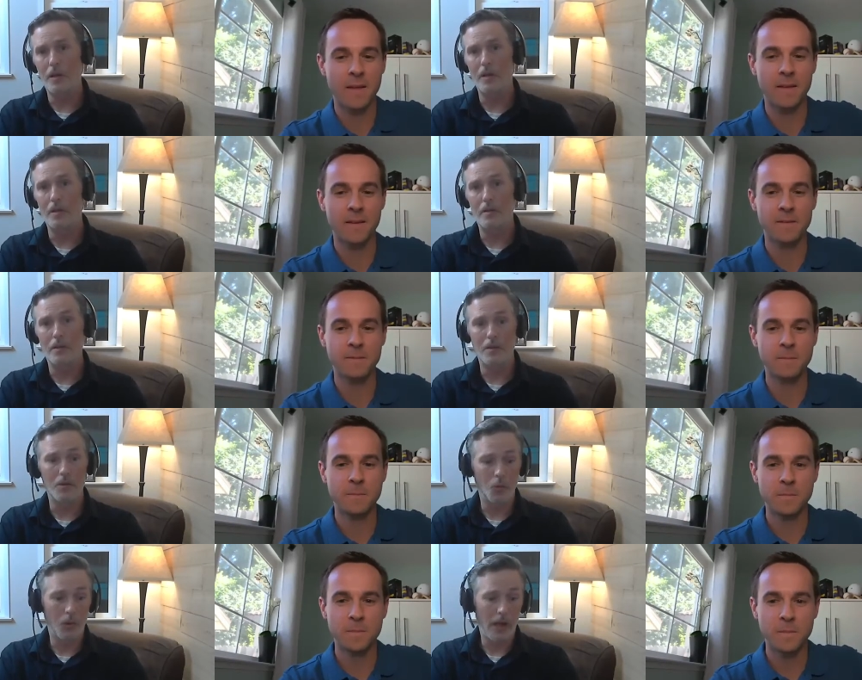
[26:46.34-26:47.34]
Speaker 1: and, you
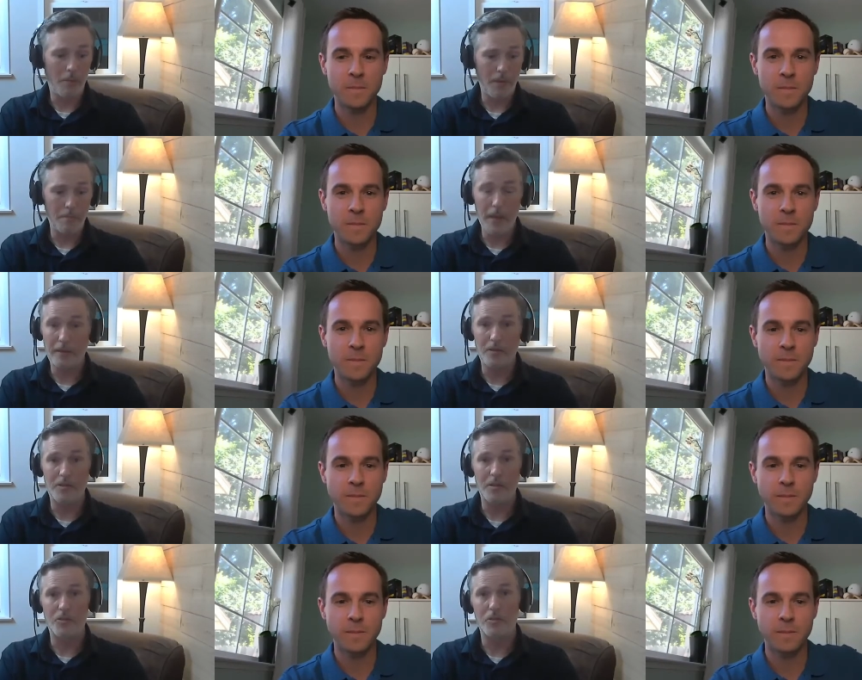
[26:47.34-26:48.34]
know, will help them make
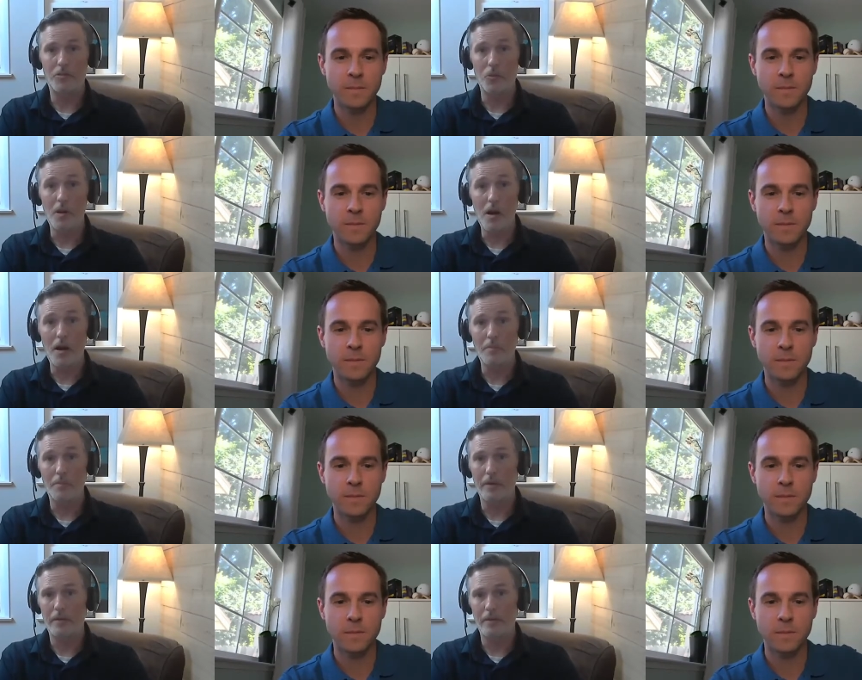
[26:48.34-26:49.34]
decisions or not.
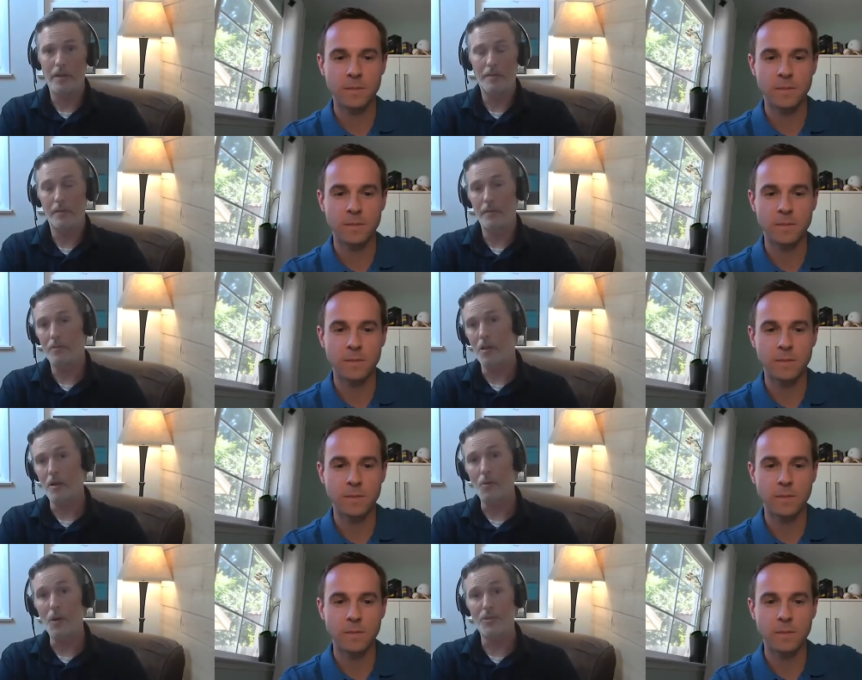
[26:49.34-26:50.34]
But there, I think there's a
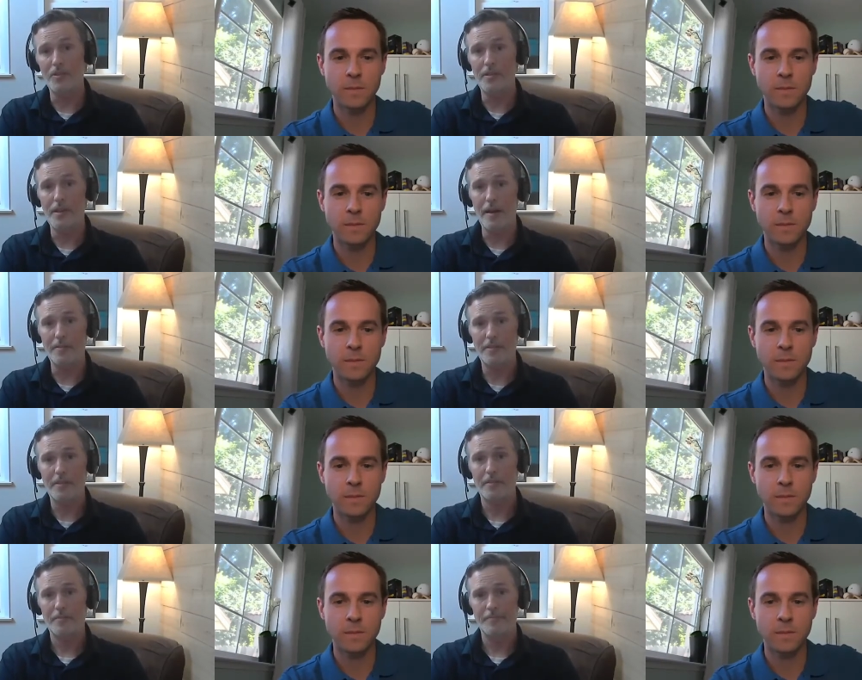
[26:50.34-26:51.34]
lot of questions to ask.
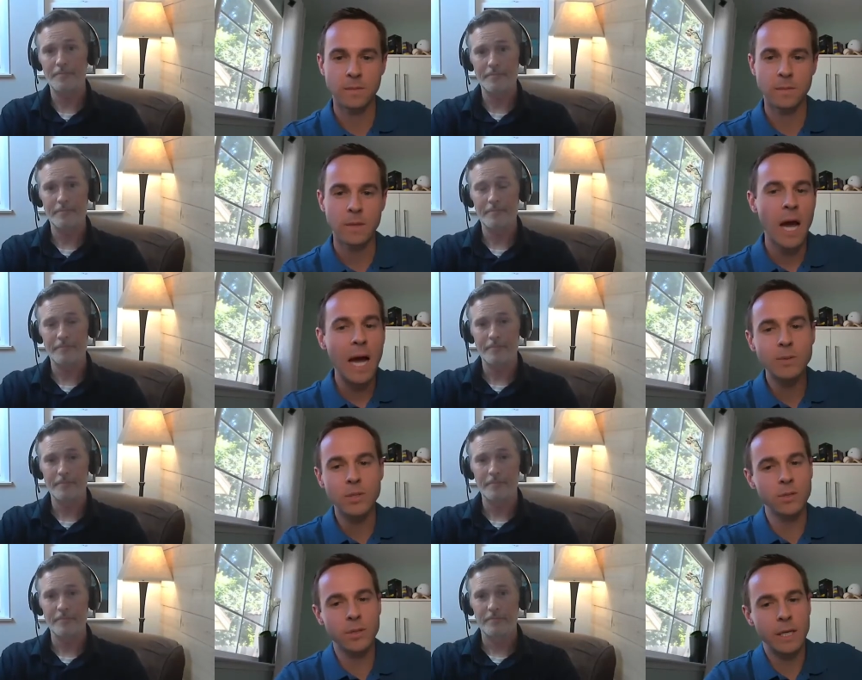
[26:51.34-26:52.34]

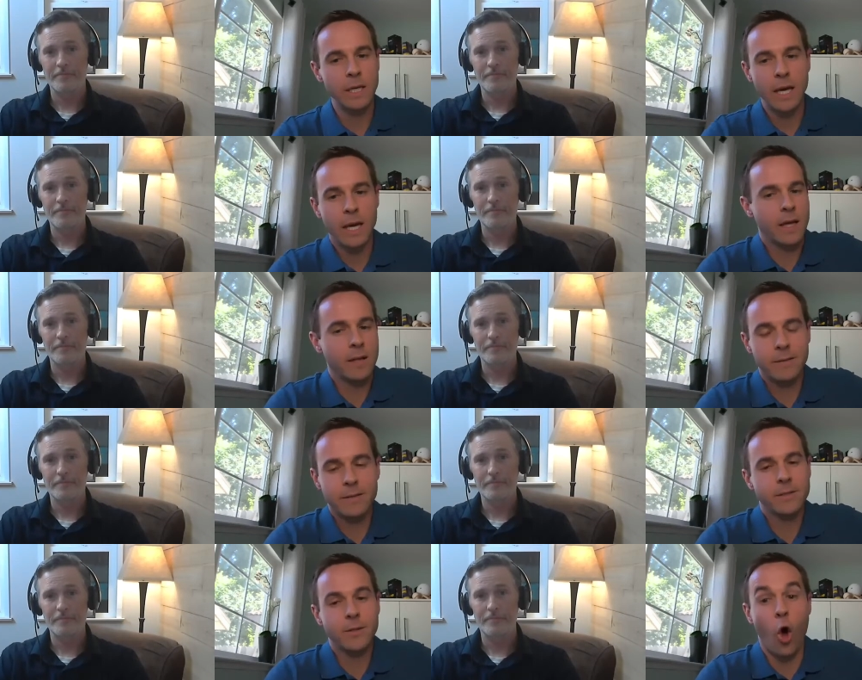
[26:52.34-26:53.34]
Speaker 2: Absolutely. And I,
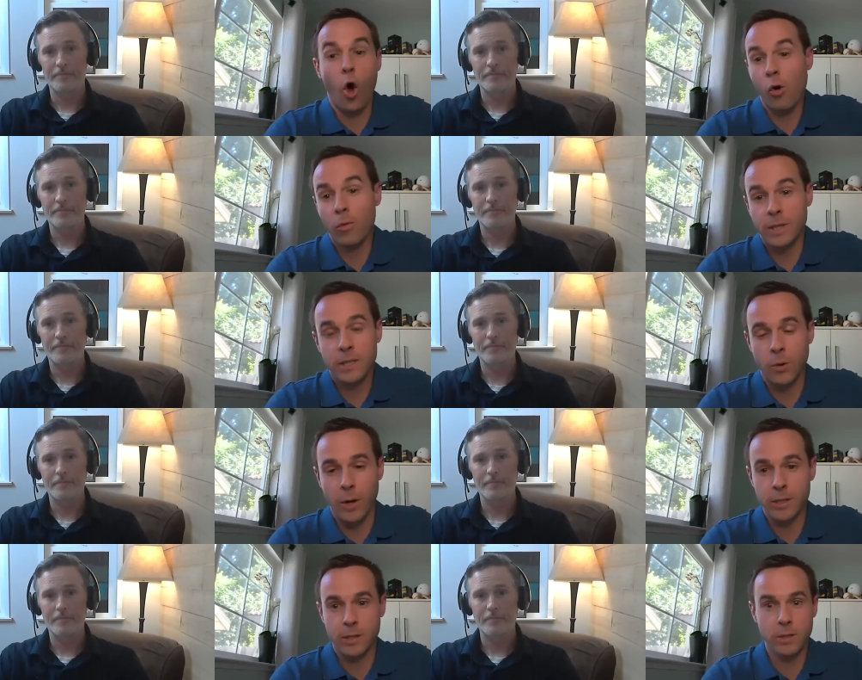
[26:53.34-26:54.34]
there's always
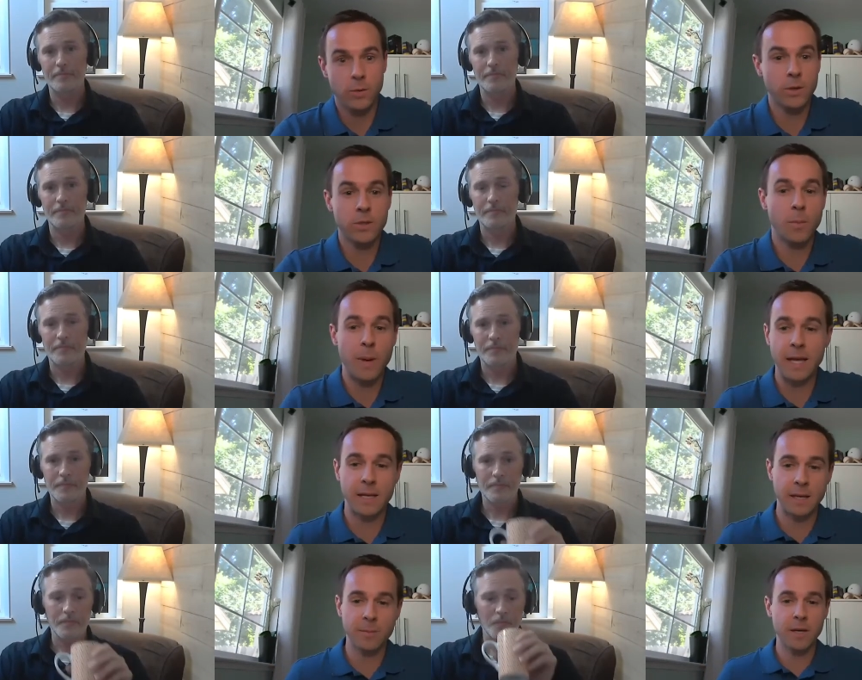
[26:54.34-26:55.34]
questions, whether there's a
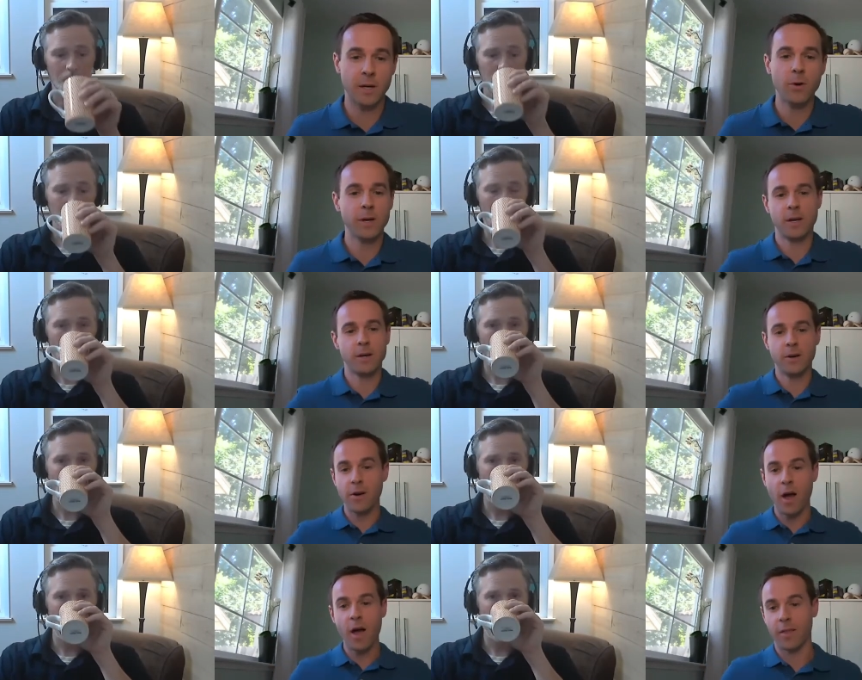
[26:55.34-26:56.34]
pandemic going on
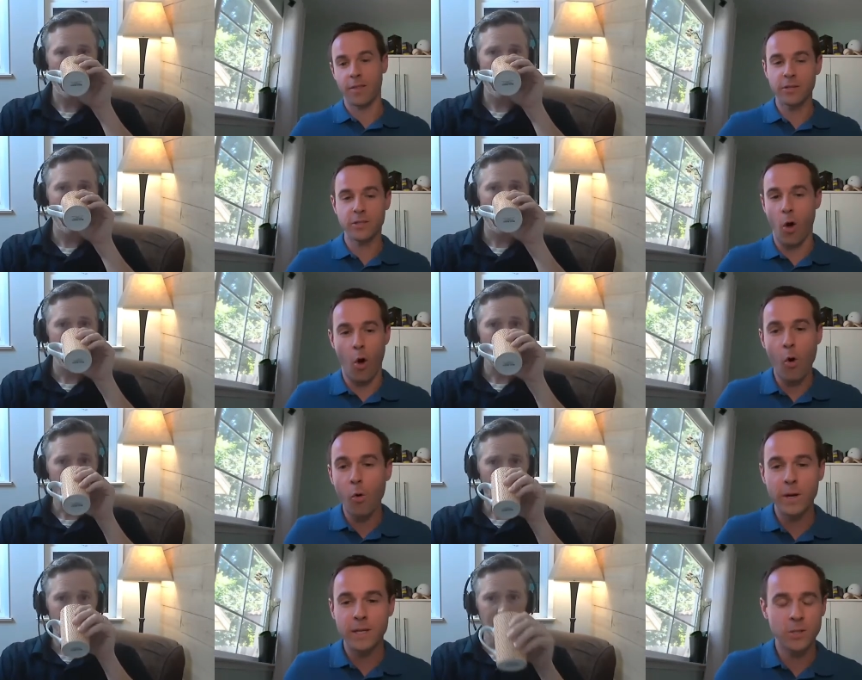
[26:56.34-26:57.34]
or not. There's
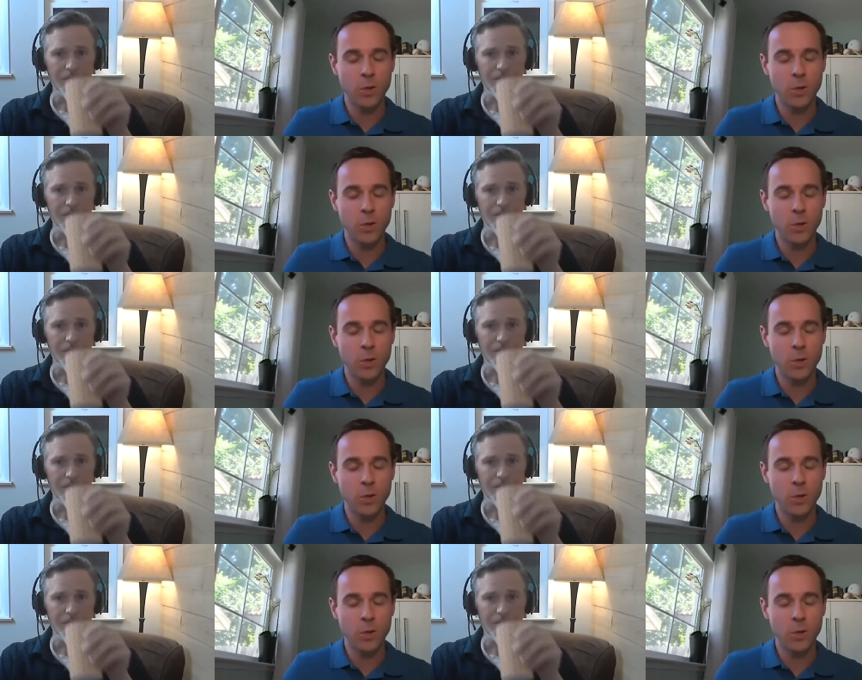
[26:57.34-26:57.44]
always